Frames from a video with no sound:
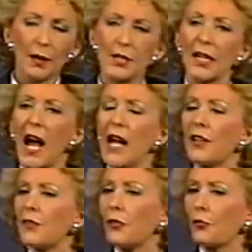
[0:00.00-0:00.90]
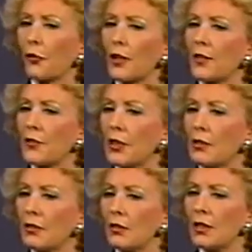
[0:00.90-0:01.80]
was kind of in front of
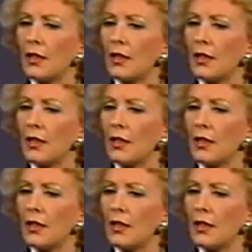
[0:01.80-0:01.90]
you,